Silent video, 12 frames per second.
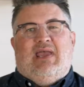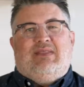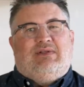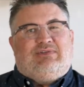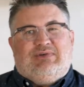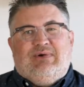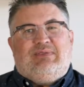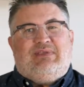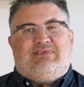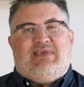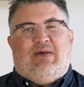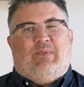And the truth
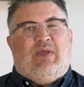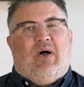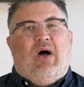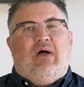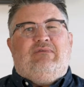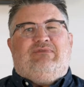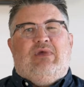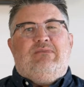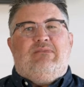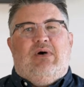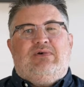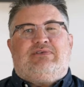is that we all view
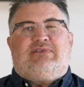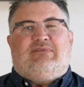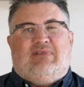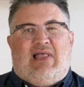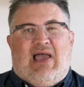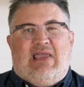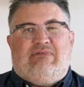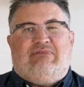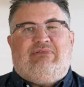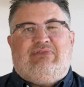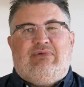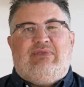most of
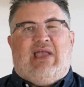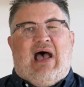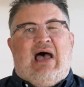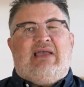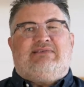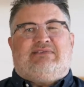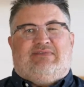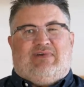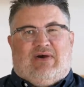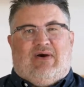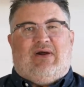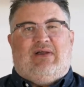life through the eyes of
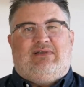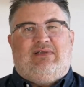our heart.